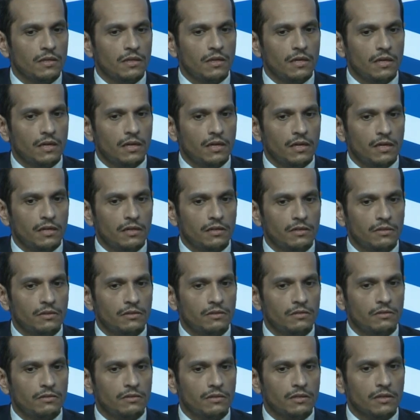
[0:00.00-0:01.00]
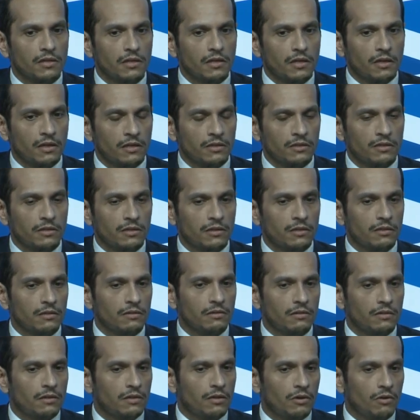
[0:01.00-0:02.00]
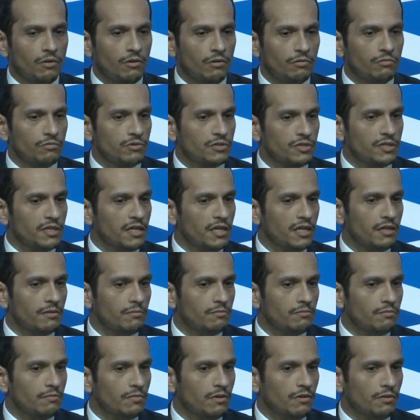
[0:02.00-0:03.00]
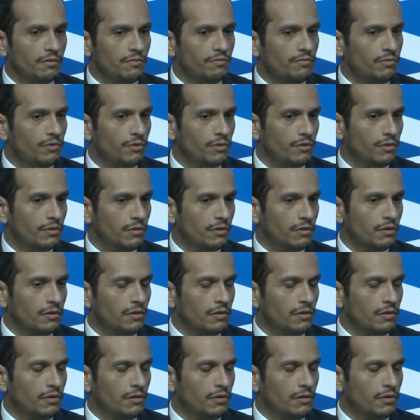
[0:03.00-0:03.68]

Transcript: And uh, Qatar uh, always aim for